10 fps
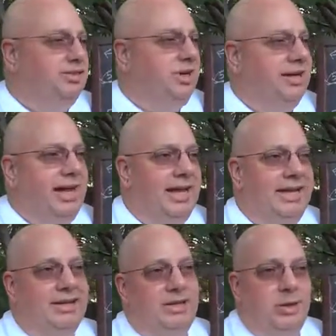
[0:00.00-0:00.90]

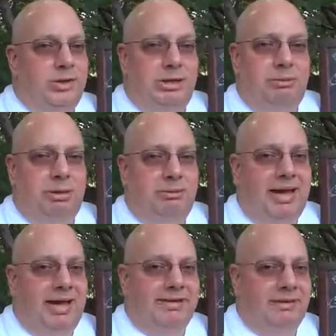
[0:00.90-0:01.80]
gigantic neodymium
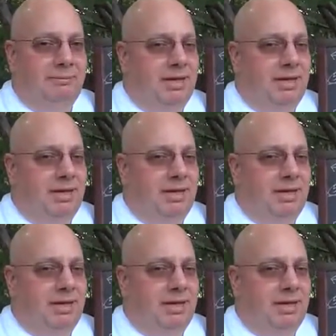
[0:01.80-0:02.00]
magnet,